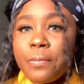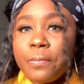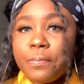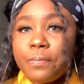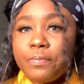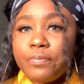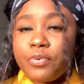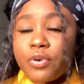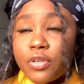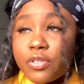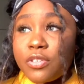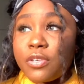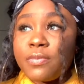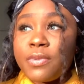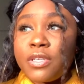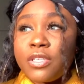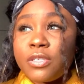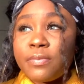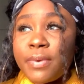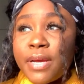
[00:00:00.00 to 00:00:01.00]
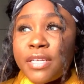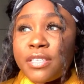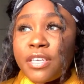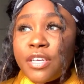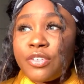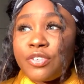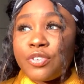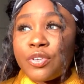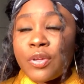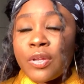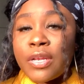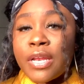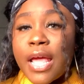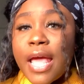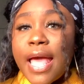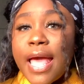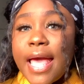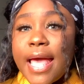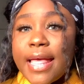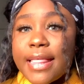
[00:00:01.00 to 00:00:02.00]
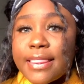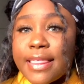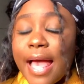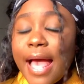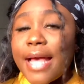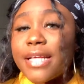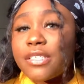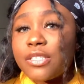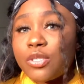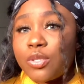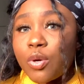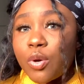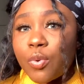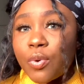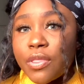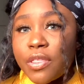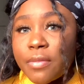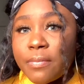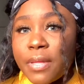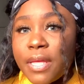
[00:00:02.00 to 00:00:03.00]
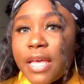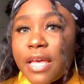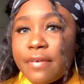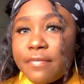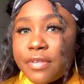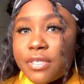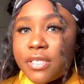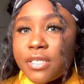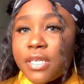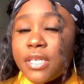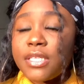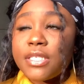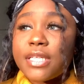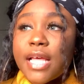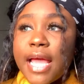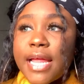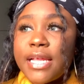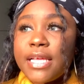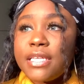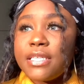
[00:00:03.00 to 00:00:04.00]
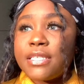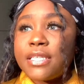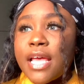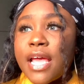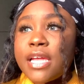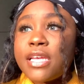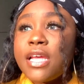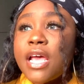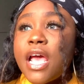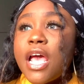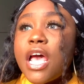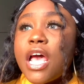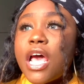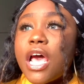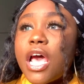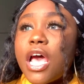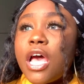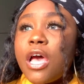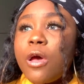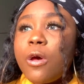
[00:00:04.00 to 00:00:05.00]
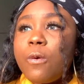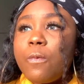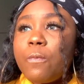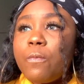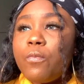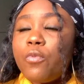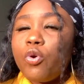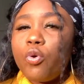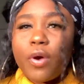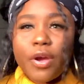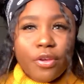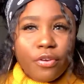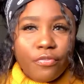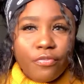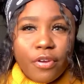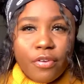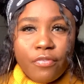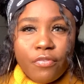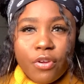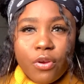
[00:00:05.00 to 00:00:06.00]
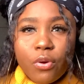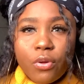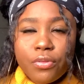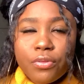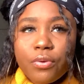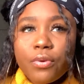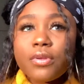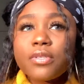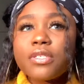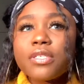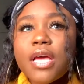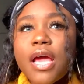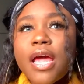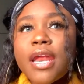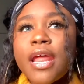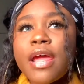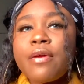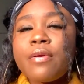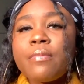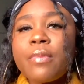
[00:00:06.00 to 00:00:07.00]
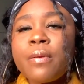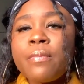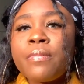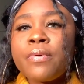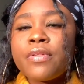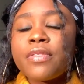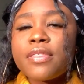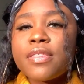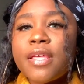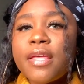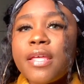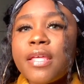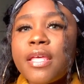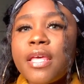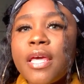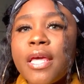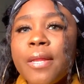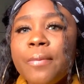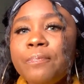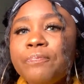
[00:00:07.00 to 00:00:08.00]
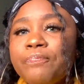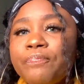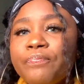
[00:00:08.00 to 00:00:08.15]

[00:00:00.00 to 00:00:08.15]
brought something to my attention that has stuck with me ever since. And he said, who are your favorite authors? And I remember thinking